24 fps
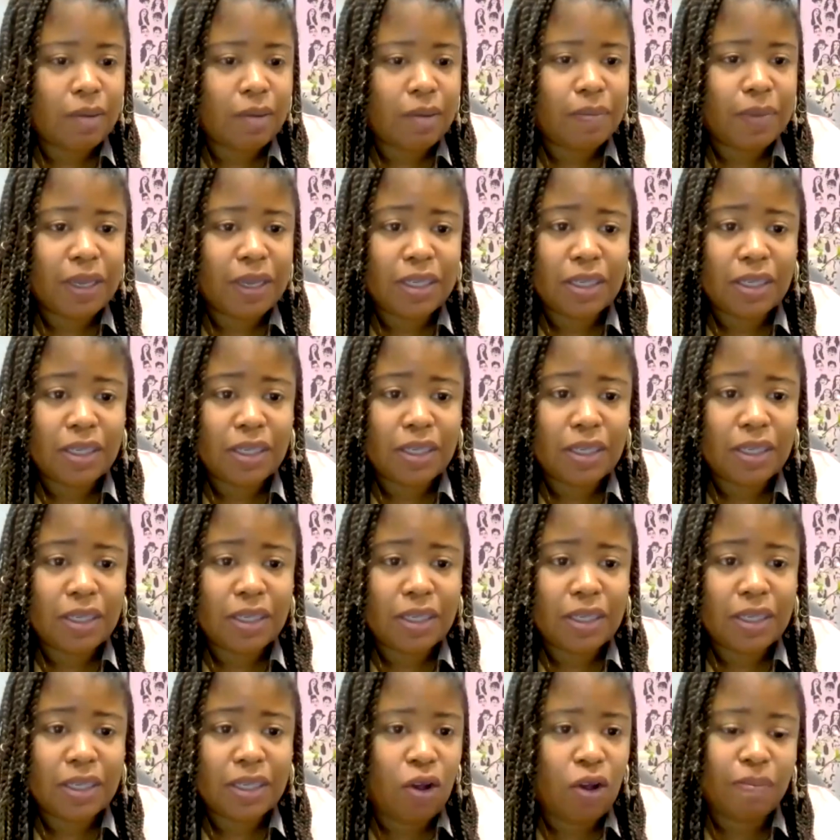It's just
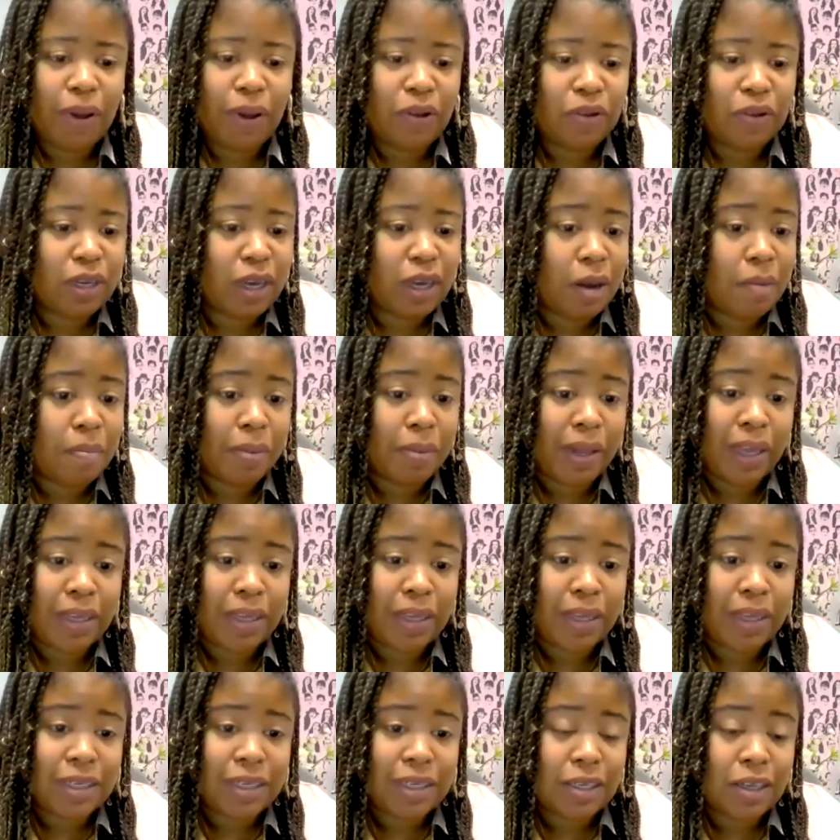all about the
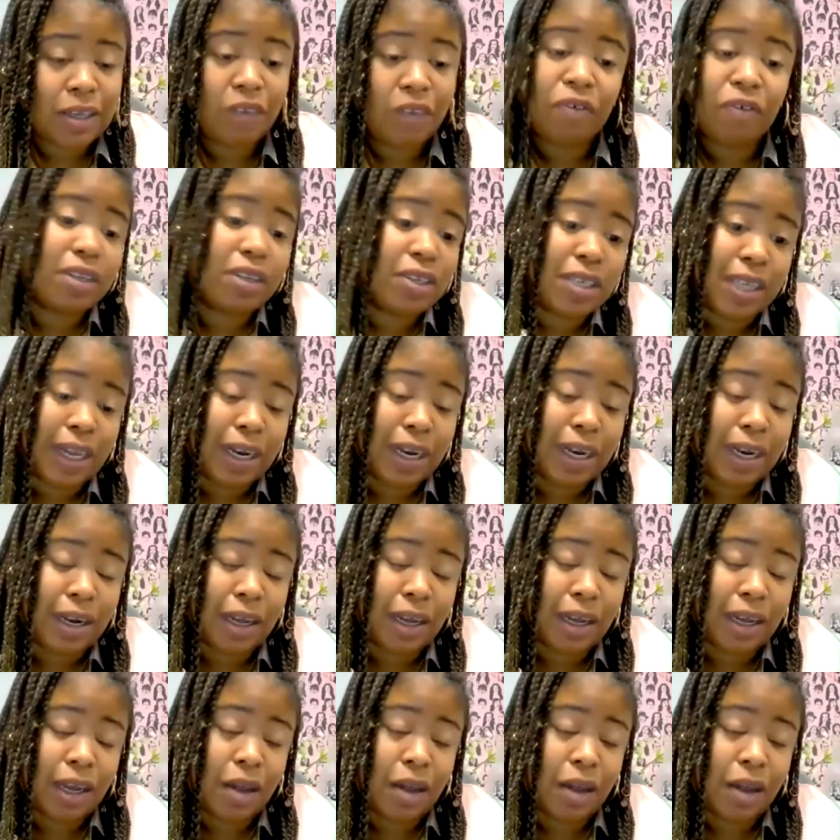complexities of understanding the
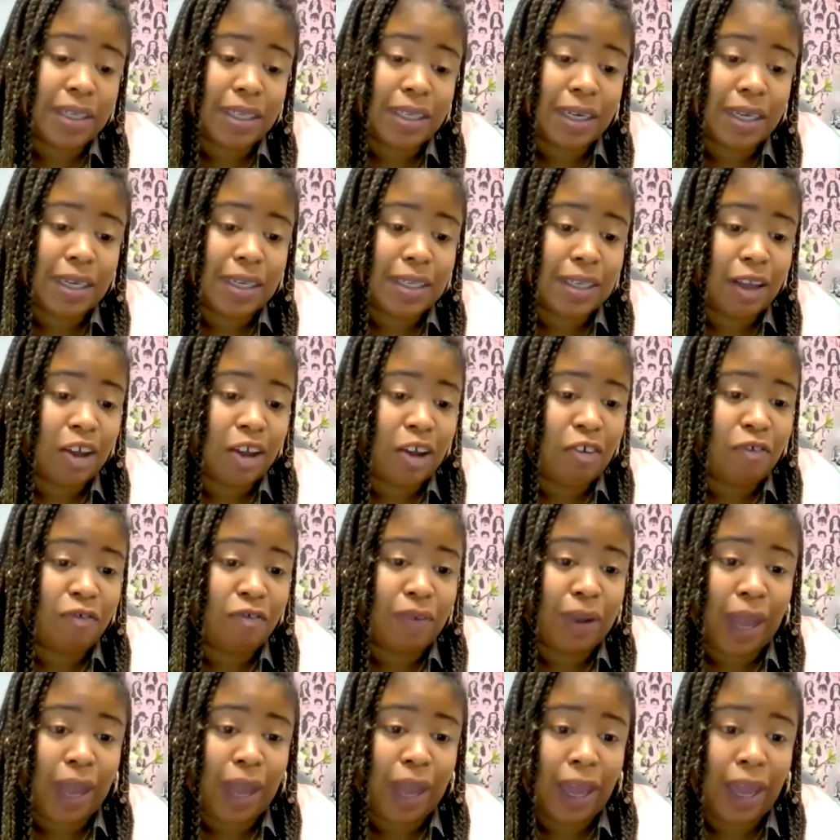complexities of
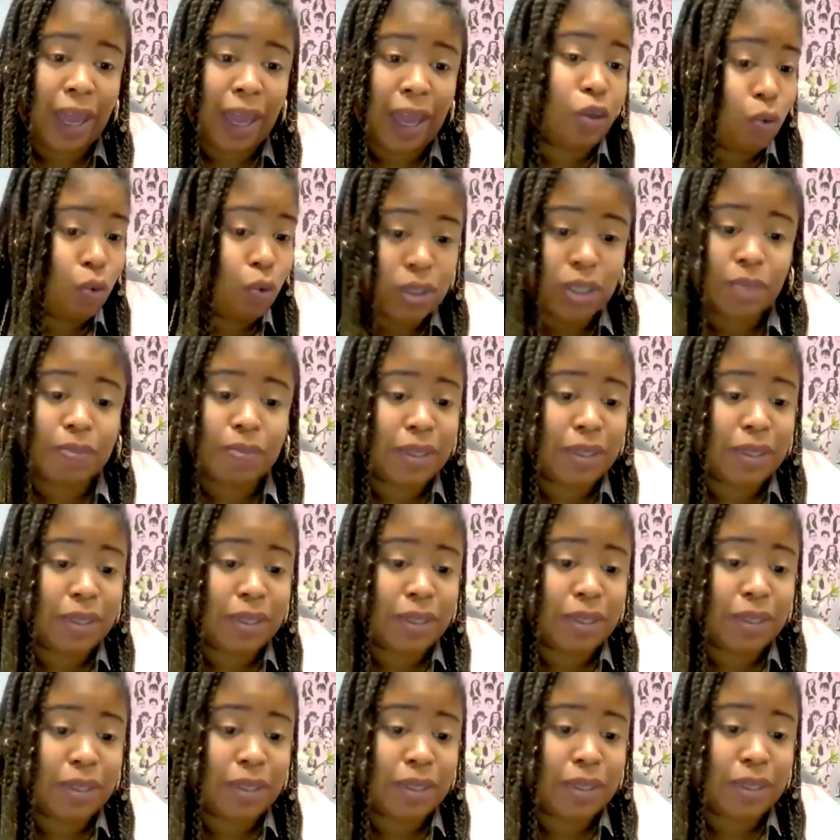life in your
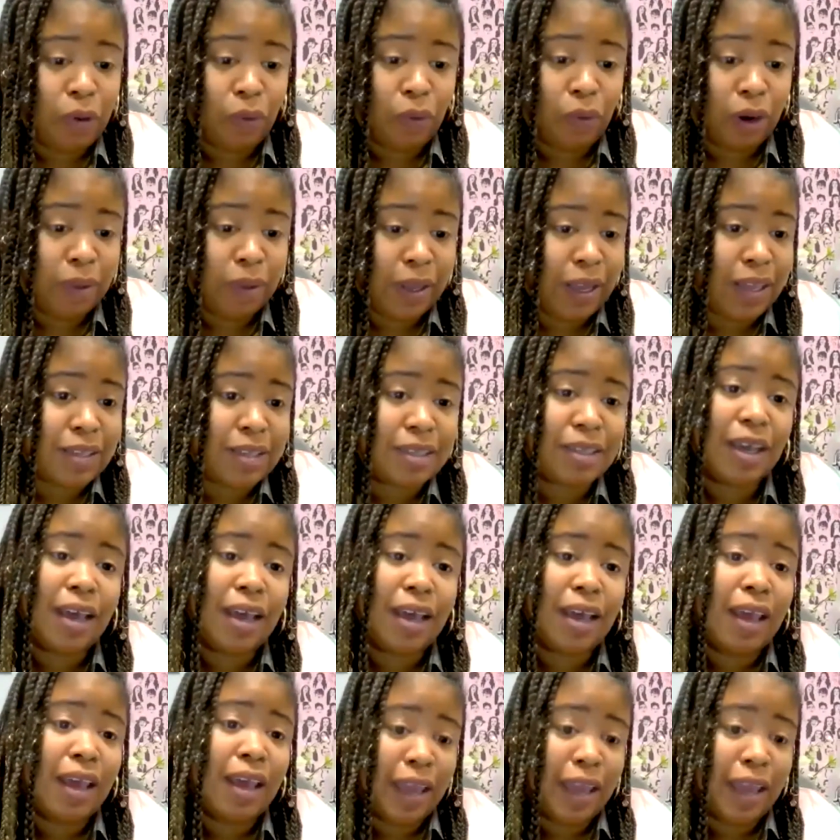specific community, because
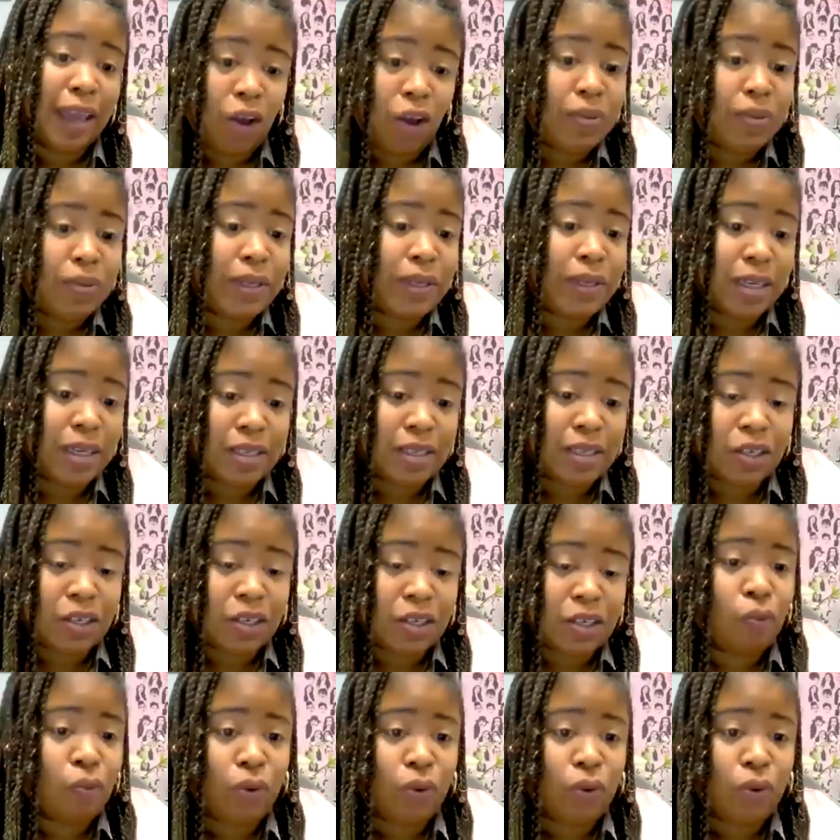it helps us
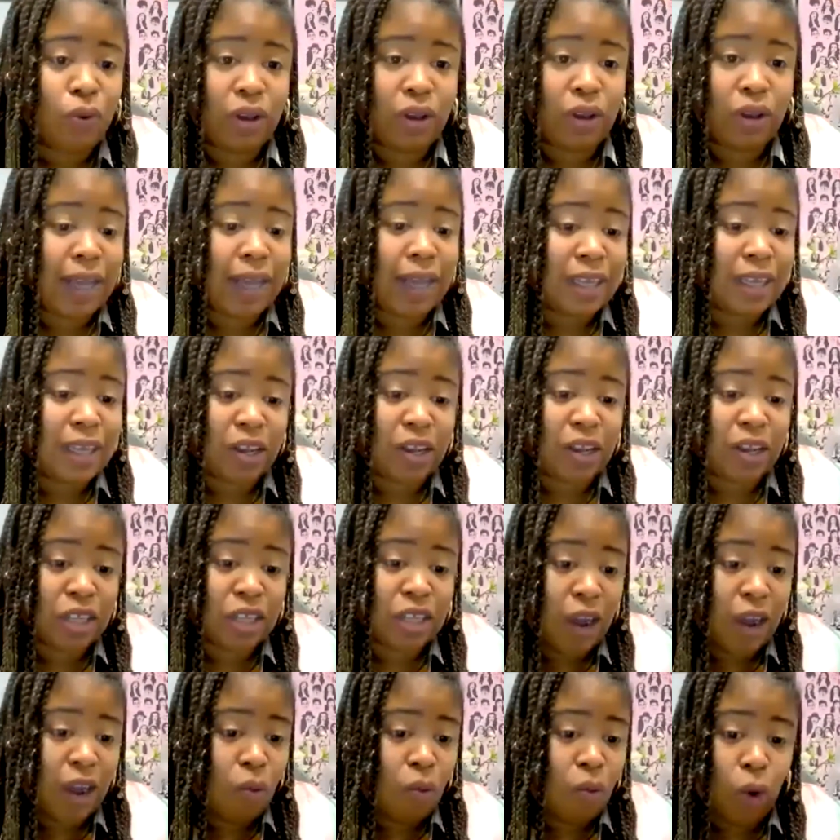to realize that there's
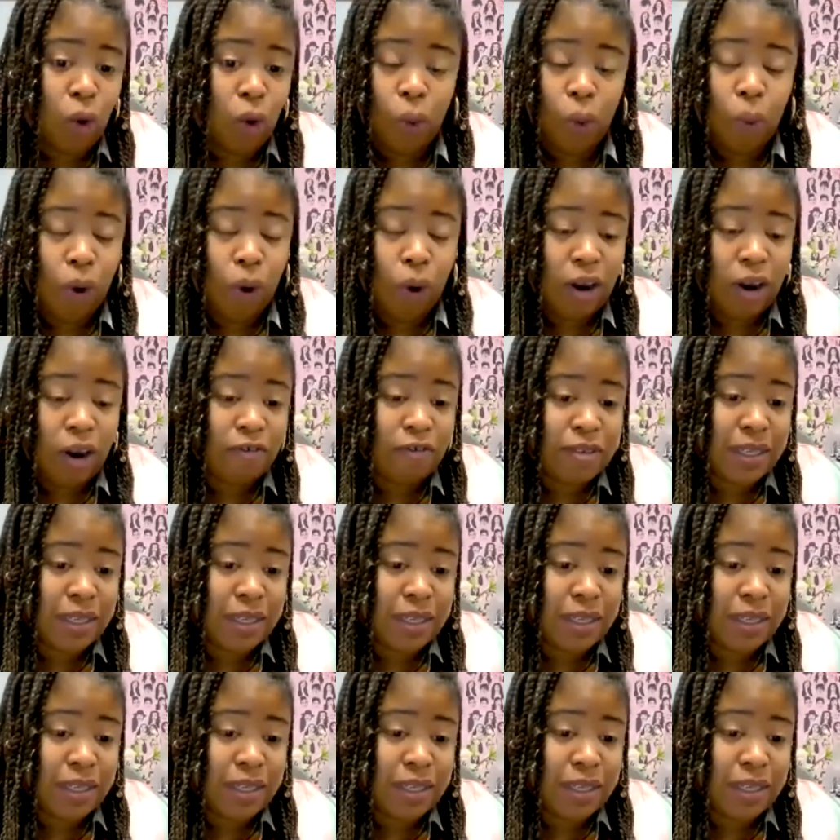no one